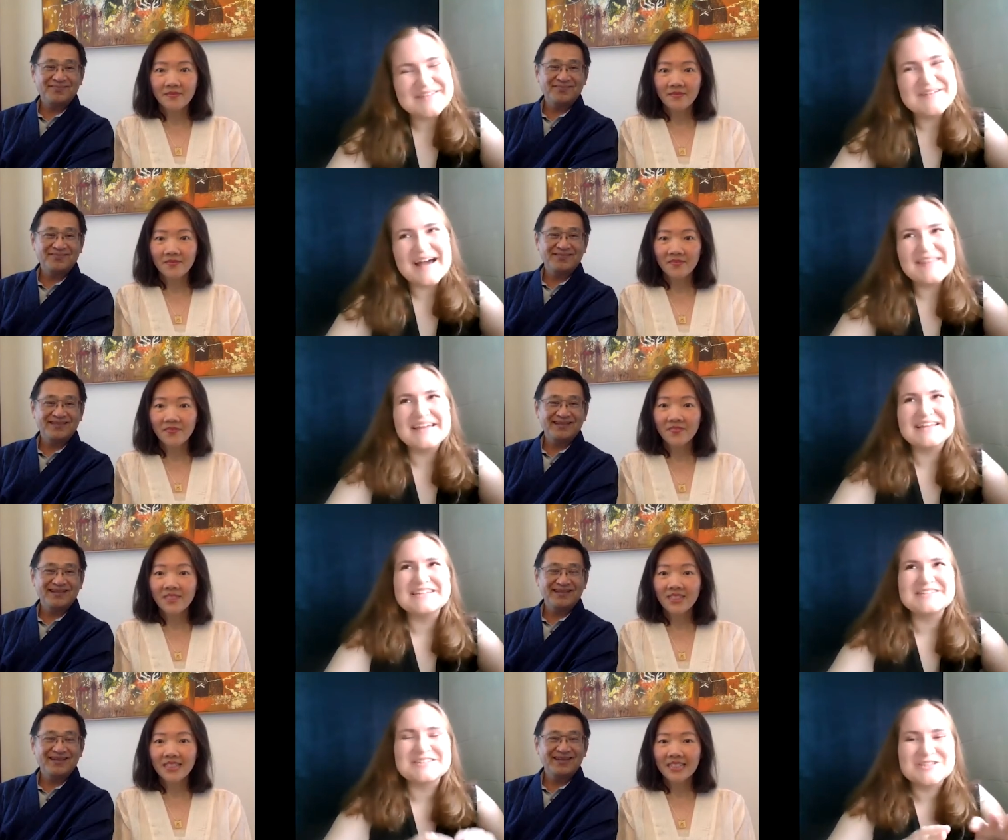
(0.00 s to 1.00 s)
Speaker 1: you had that
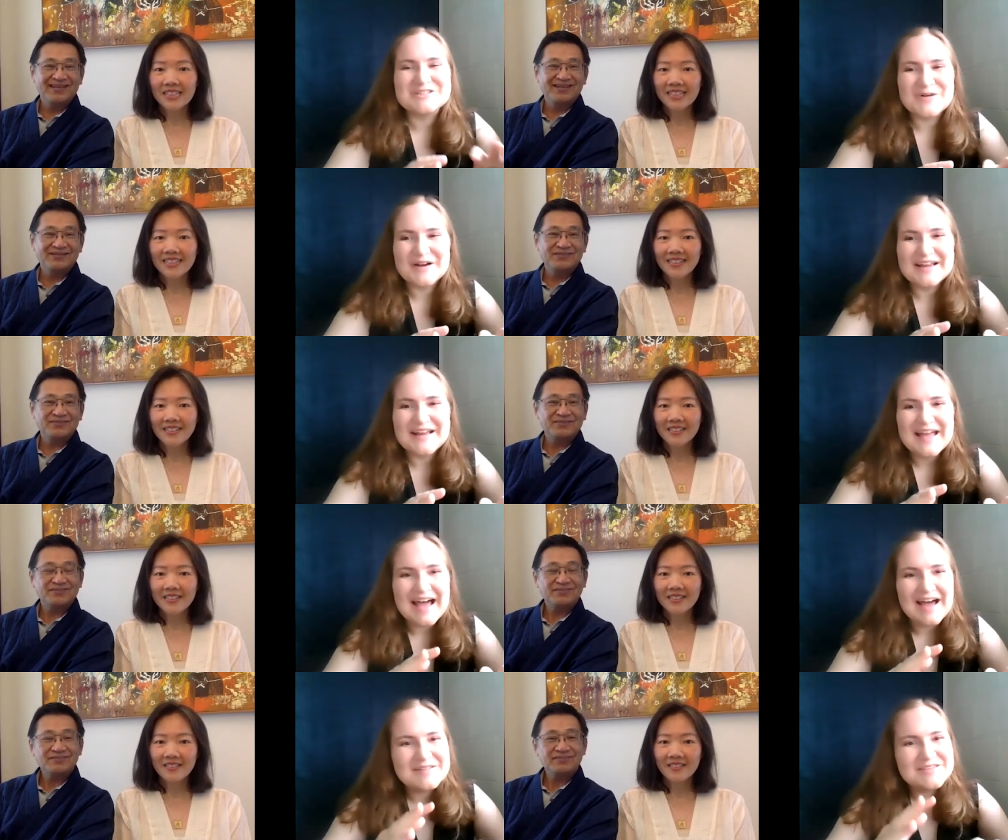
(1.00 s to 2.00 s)
initial story,
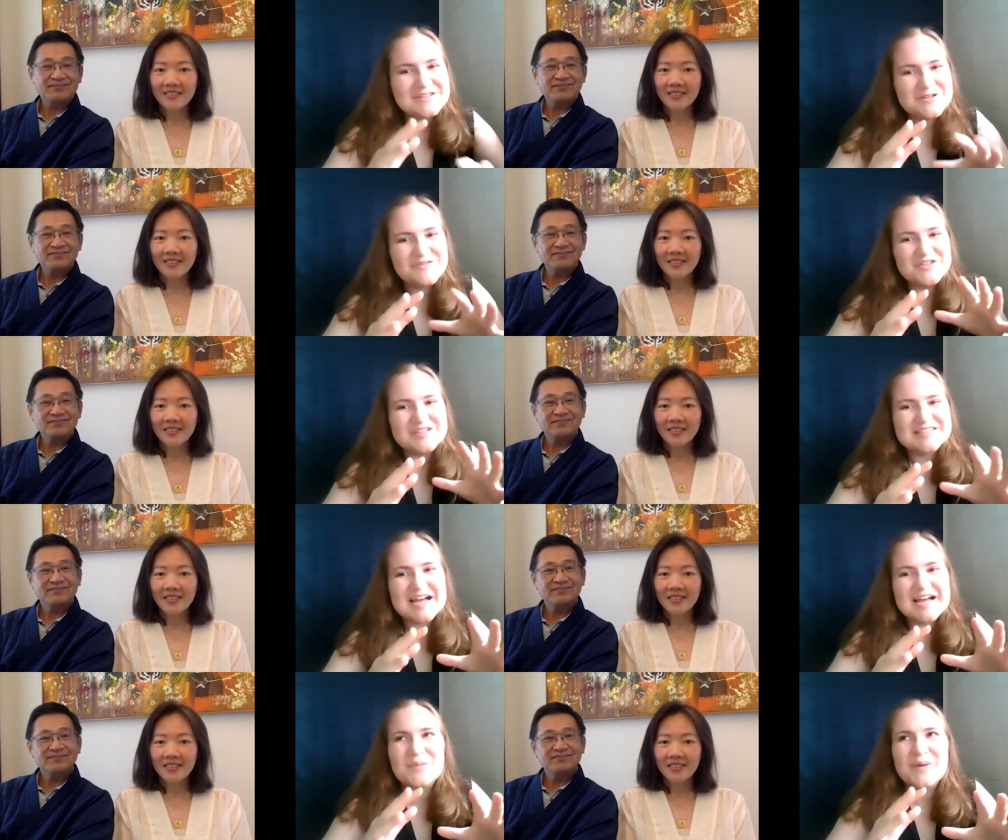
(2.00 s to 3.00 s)
how did the two of you
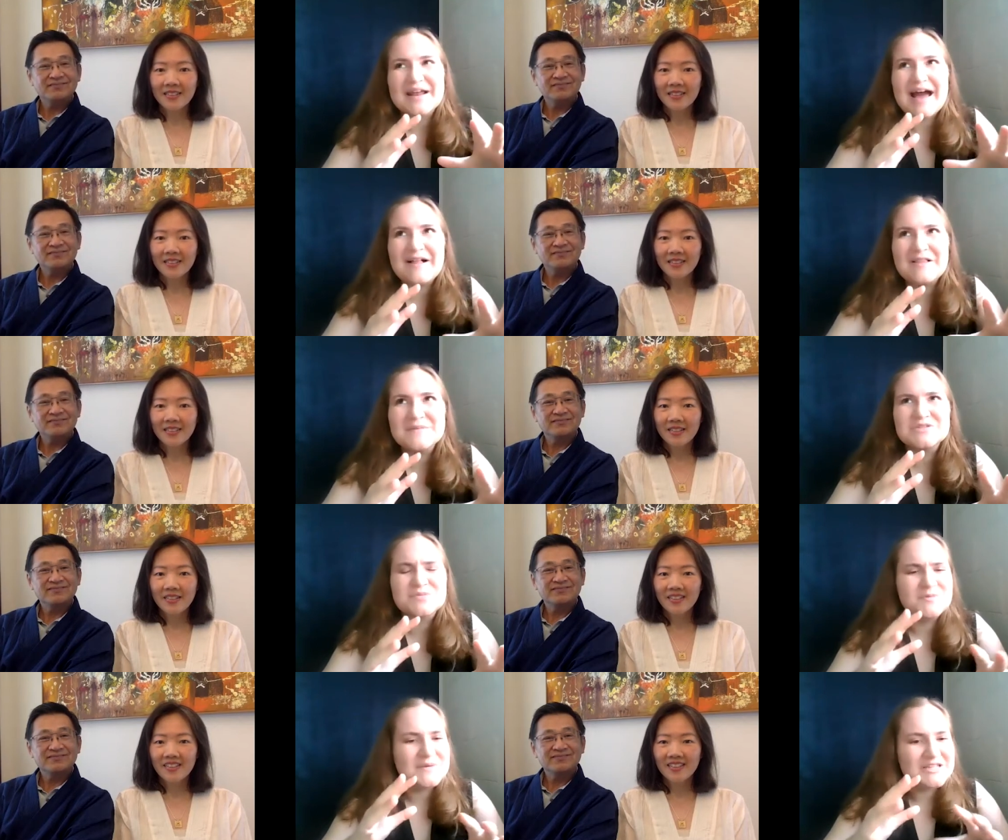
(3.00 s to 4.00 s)
decide what elements
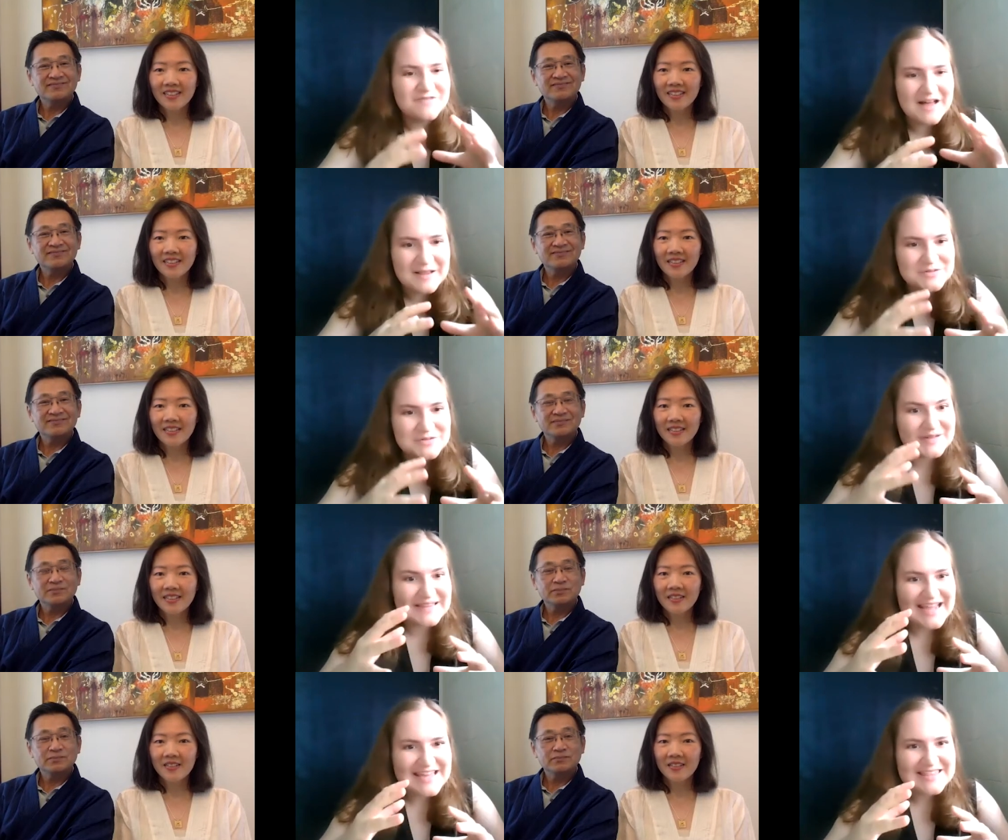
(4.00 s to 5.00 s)
would be developed or
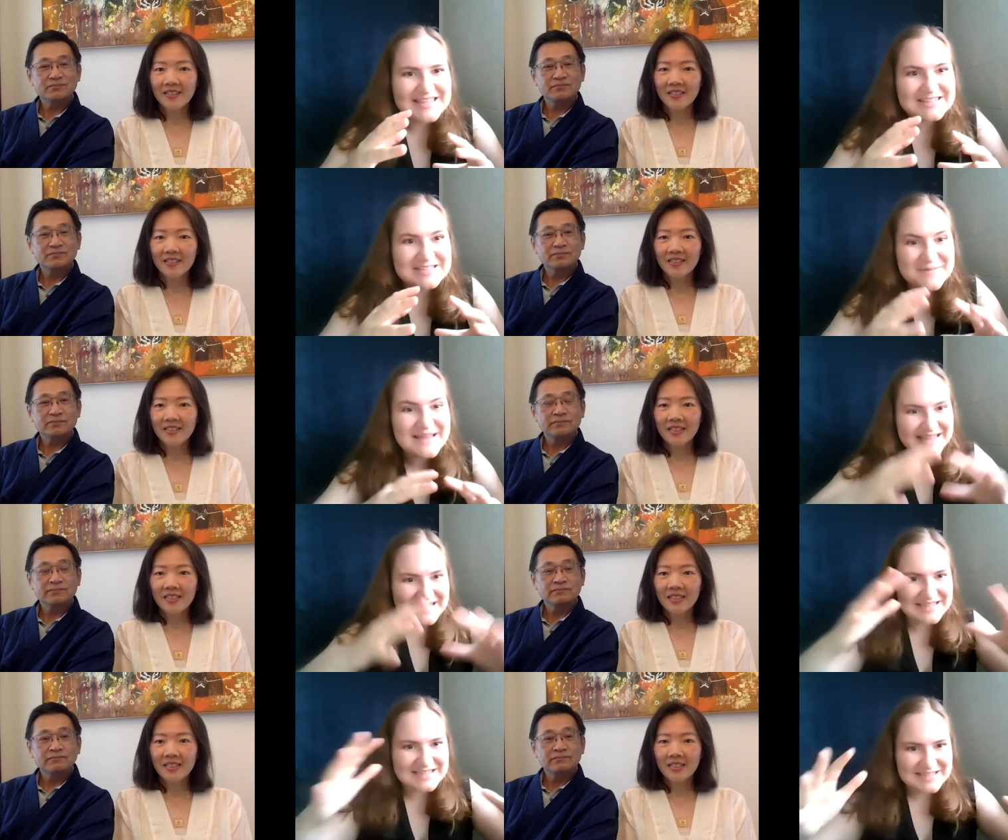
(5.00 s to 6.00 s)
lengthened to make it
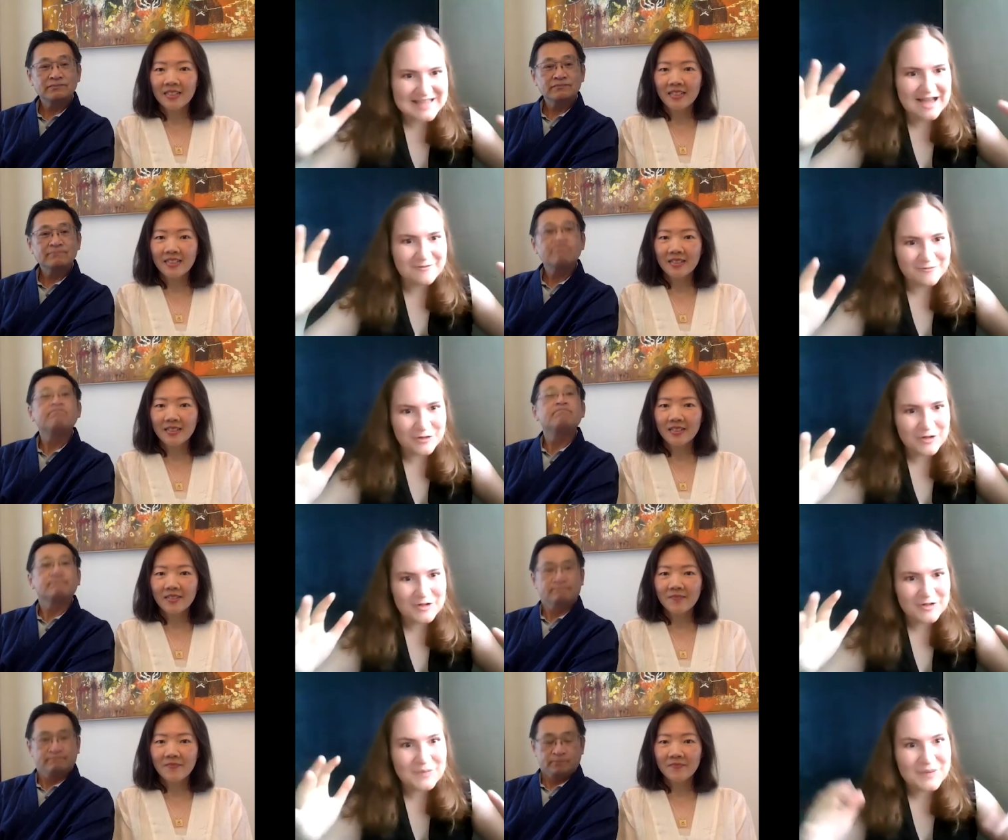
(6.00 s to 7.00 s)
into
Speaker 2: that
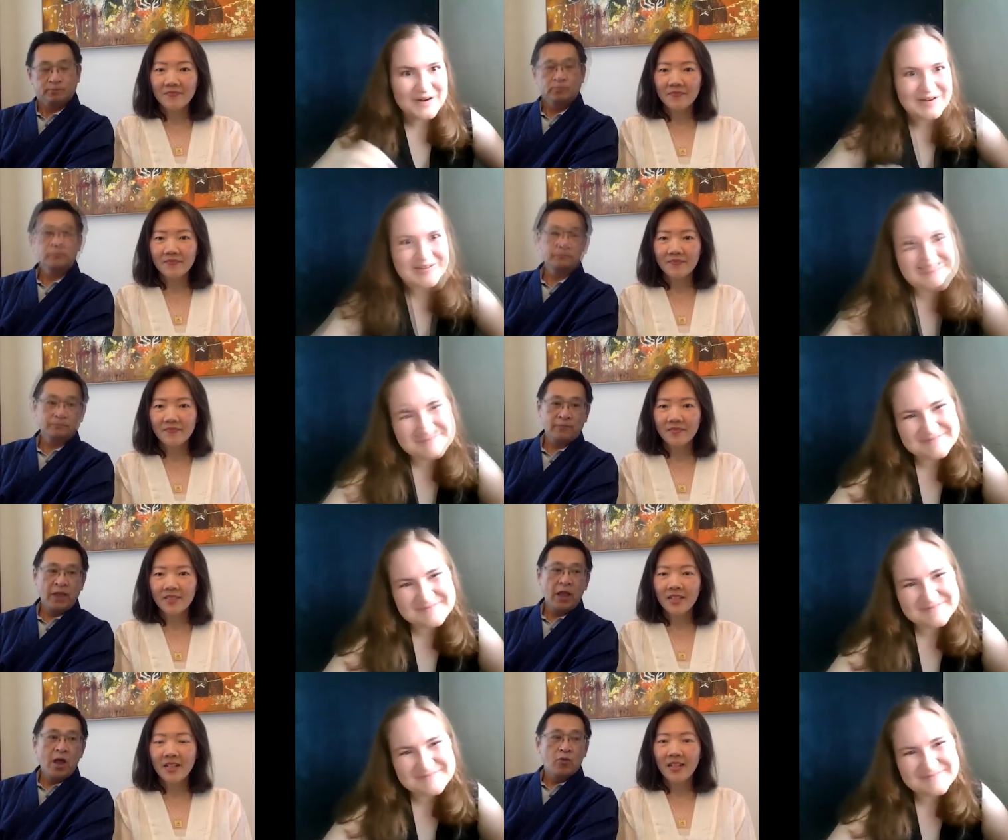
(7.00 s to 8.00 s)
full work?
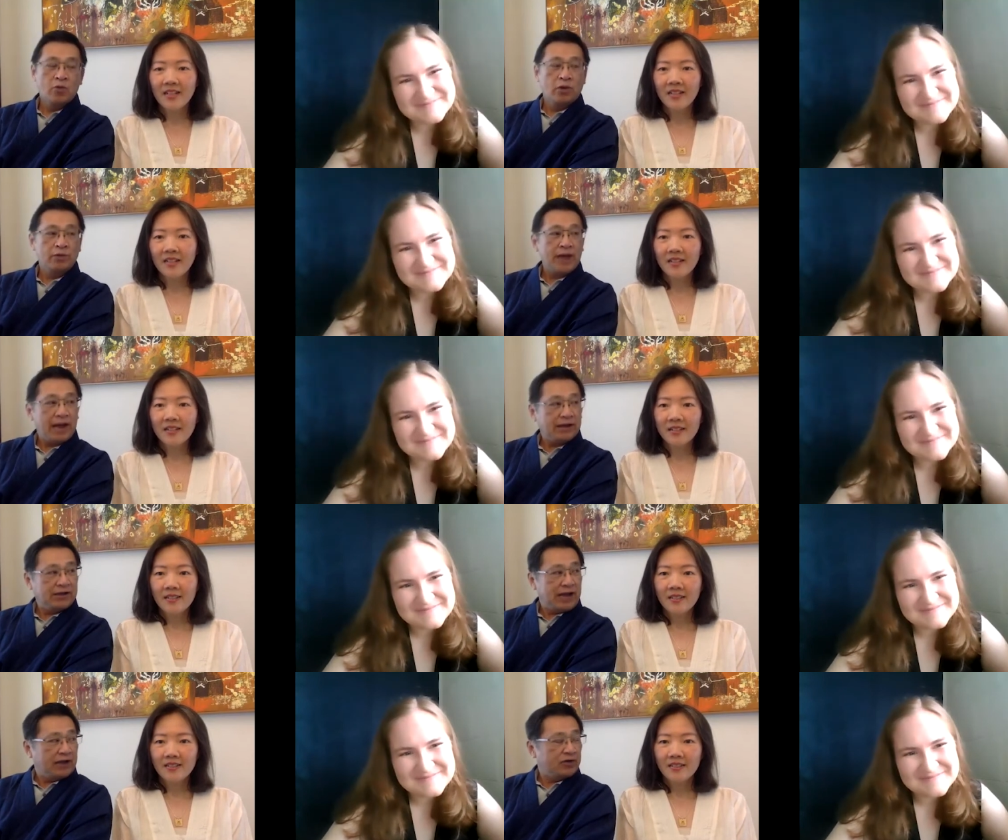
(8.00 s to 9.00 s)
Well,
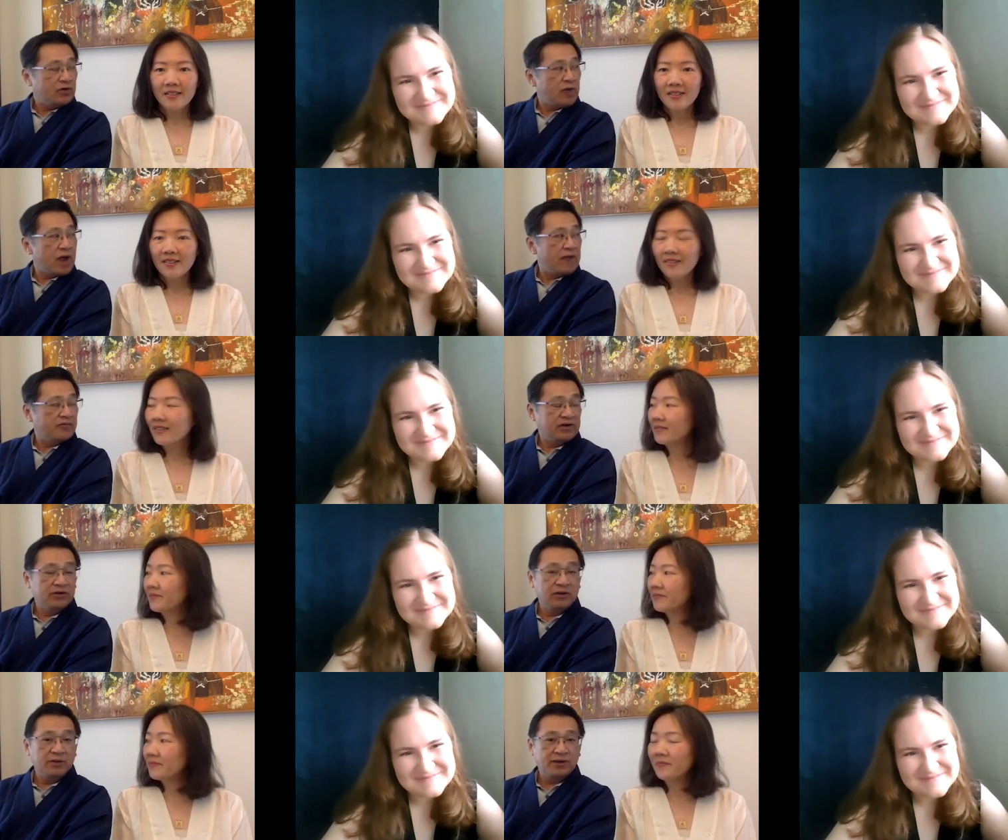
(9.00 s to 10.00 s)
I, I told
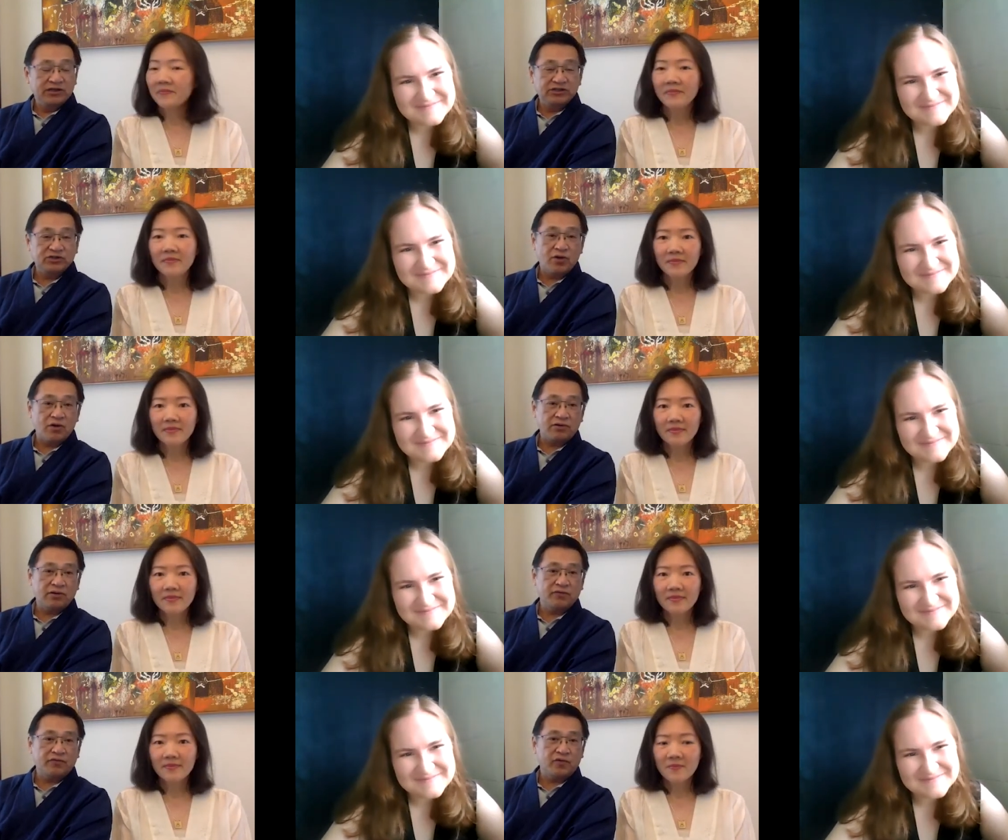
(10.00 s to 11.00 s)
Anvi about this story
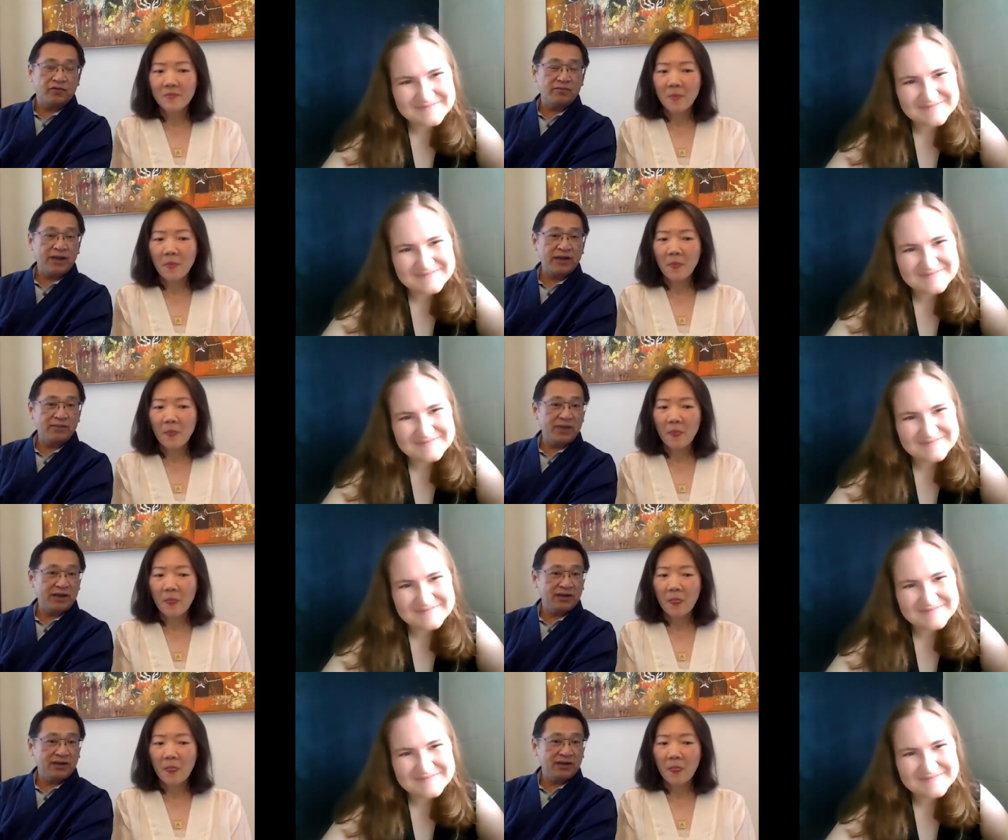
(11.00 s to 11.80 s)
for many, many